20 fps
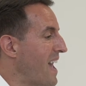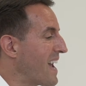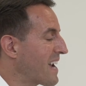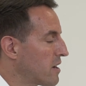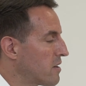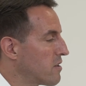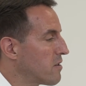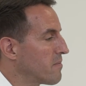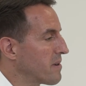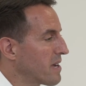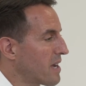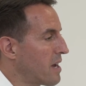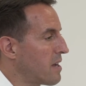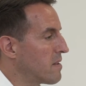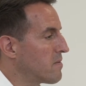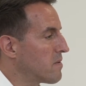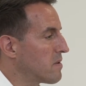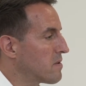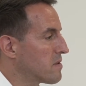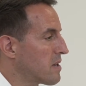economic
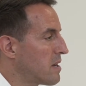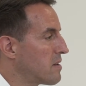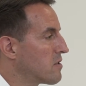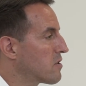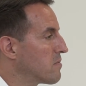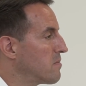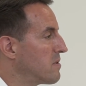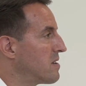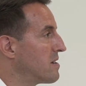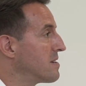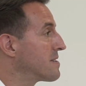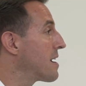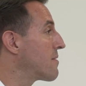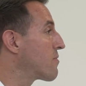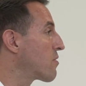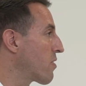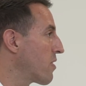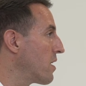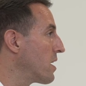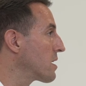sentiment is
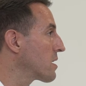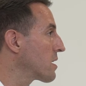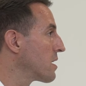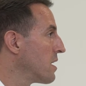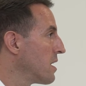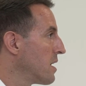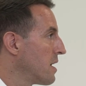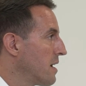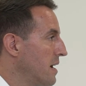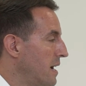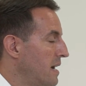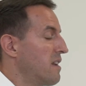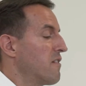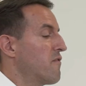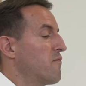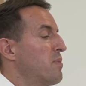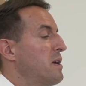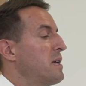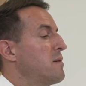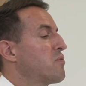everything, and
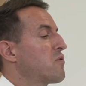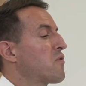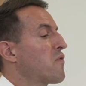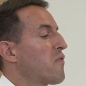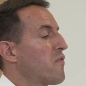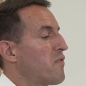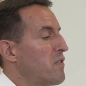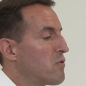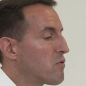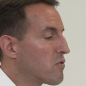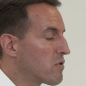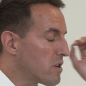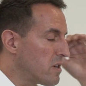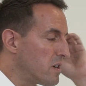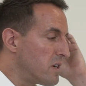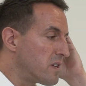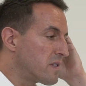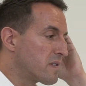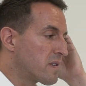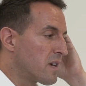if people feel
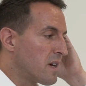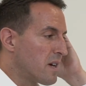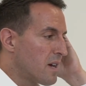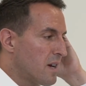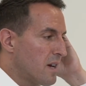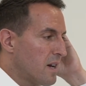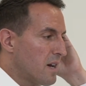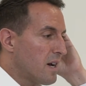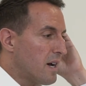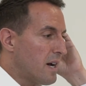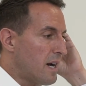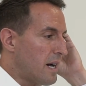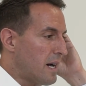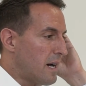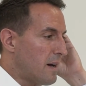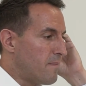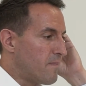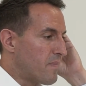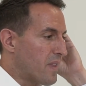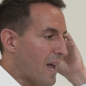good
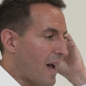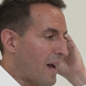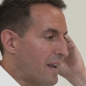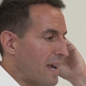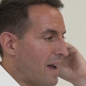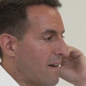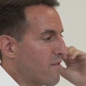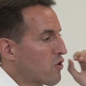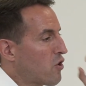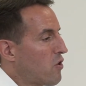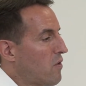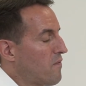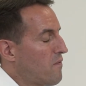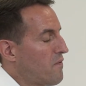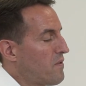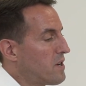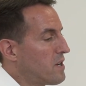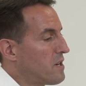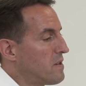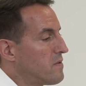and have
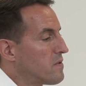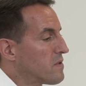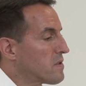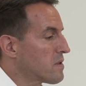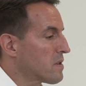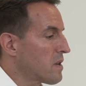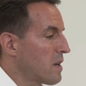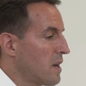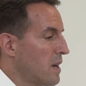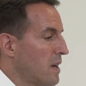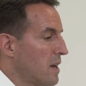confidence